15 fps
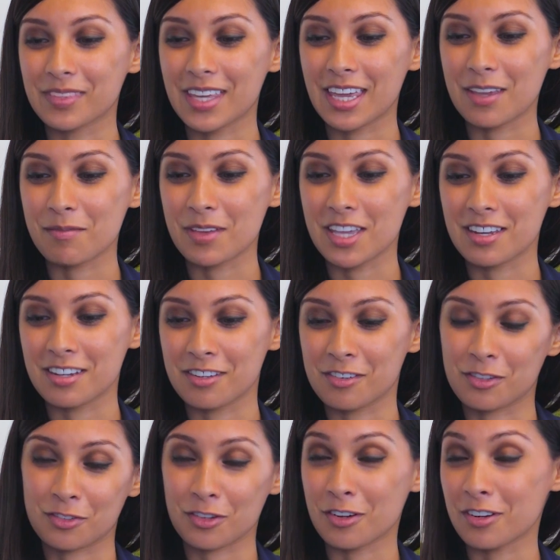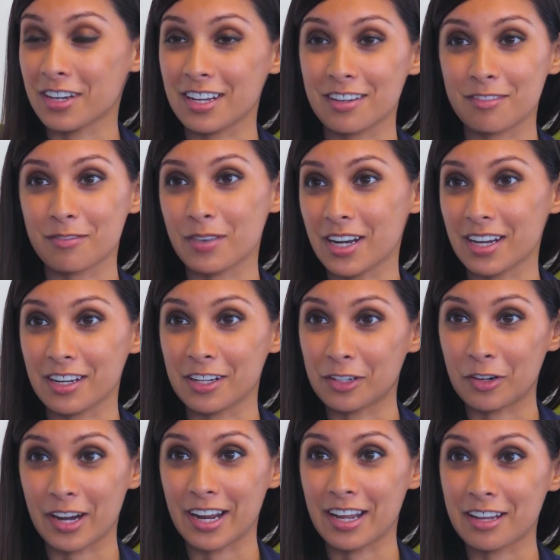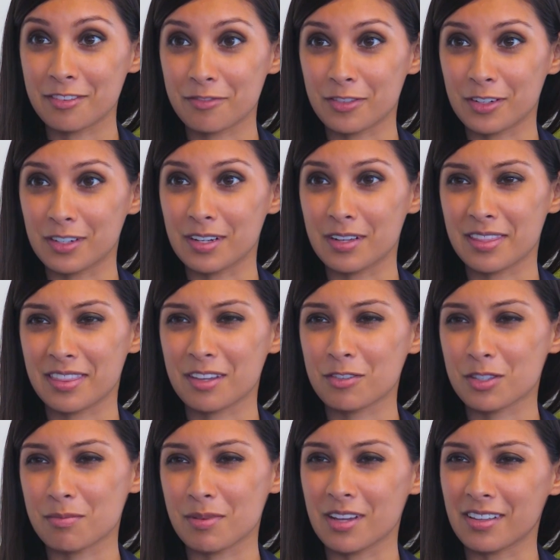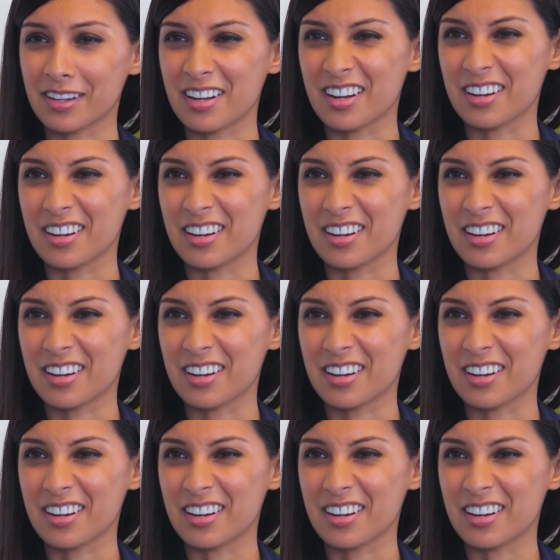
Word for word: Came in and was already writing a grant for I think it was about like